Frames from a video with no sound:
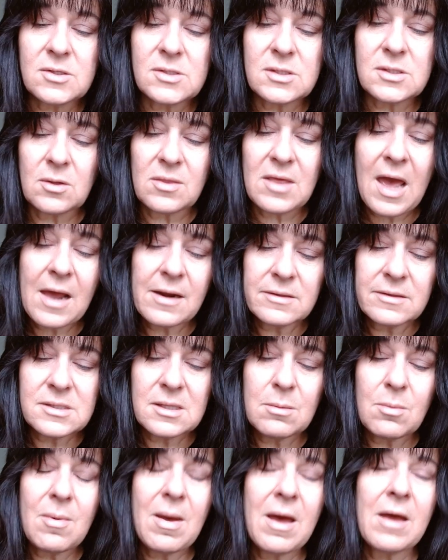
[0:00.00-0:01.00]
So that is
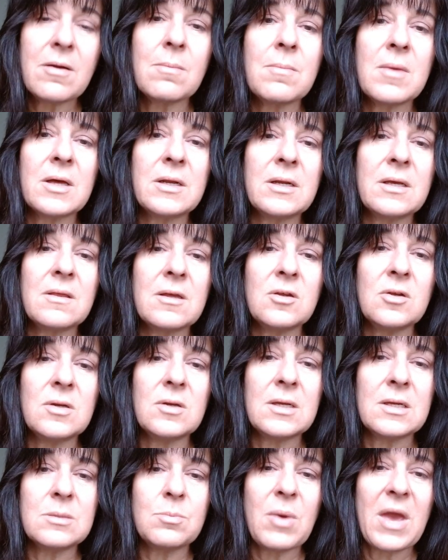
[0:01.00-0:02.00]
the amount of money that you
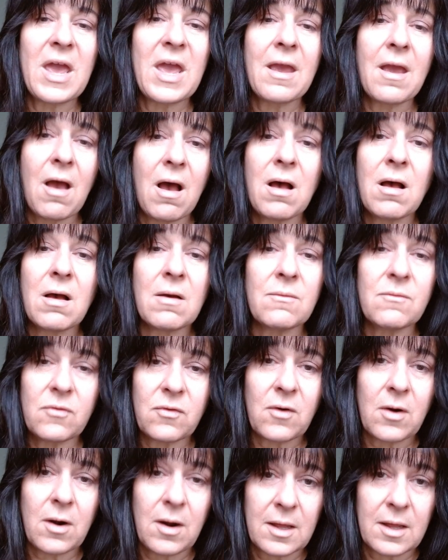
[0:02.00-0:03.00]
need to pay up
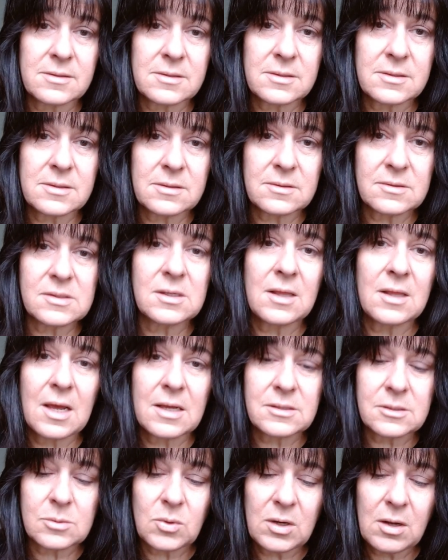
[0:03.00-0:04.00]
front. So
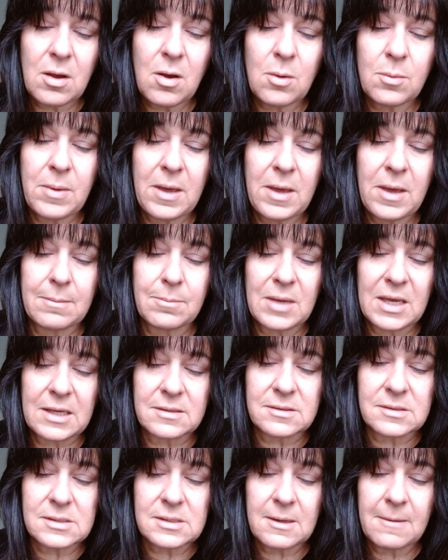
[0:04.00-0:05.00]
that's what a copay
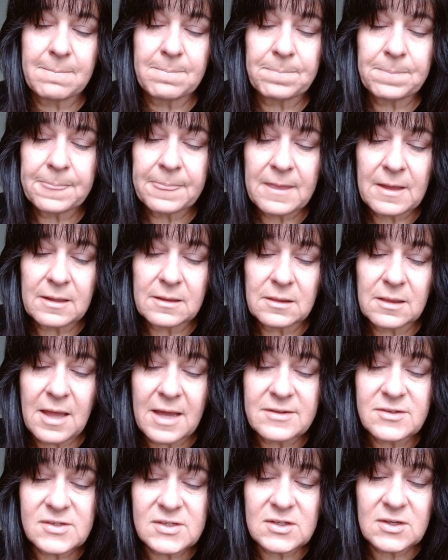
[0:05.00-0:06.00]
means.
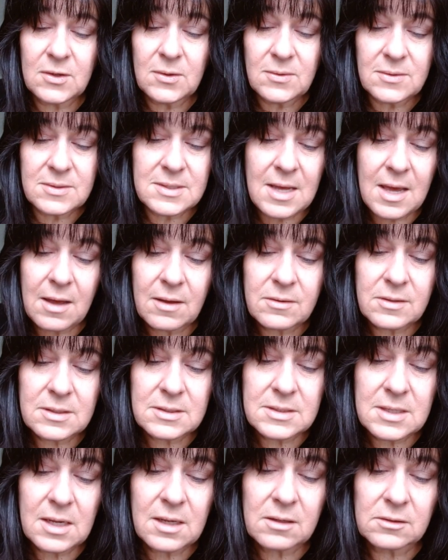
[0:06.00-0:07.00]
Let's scoot down
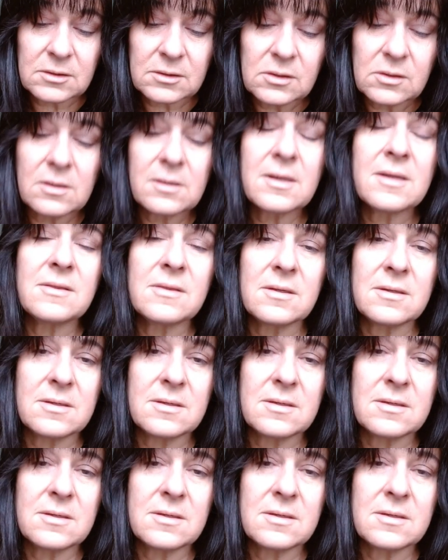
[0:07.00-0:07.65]
and take a look at the